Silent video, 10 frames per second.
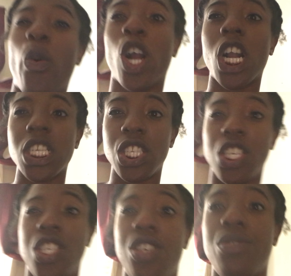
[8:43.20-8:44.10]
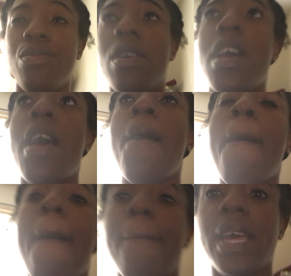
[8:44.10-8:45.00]
work to do
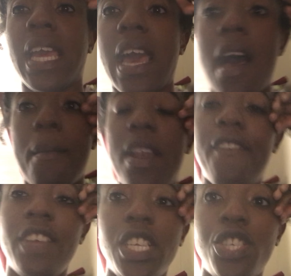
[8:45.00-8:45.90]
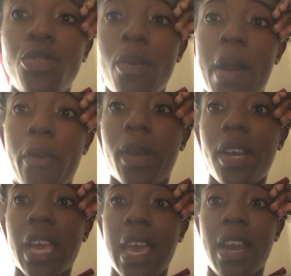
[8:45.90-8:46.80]
but yeah i'm gonna finish doing my
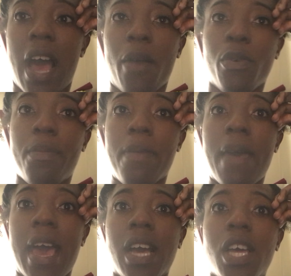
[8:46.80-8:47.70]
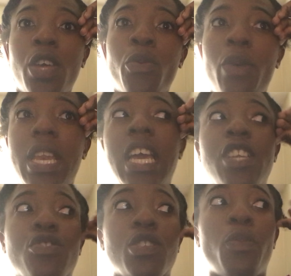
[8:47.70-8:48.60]
work and i will be back when
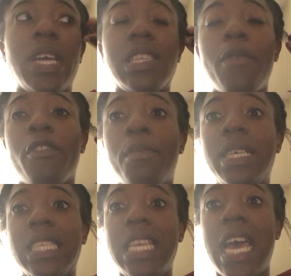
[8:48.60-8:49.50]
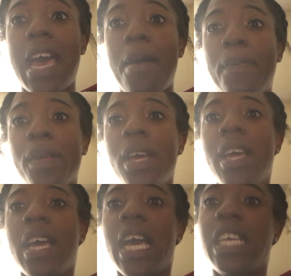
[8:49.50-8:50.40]
hendrix wakes up from his nap
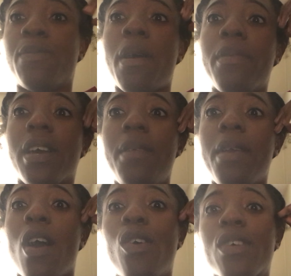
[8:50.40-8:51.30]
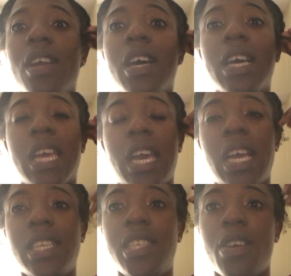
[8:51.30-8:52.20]
He's probably going to be hungry
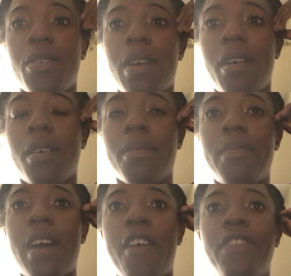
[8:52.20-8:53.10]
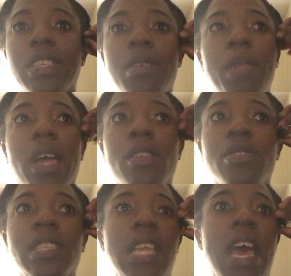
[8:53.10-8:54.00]
again, so um, I'll fix him like a
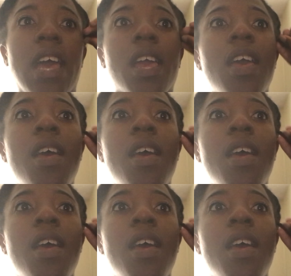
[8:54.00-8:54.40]
little snack.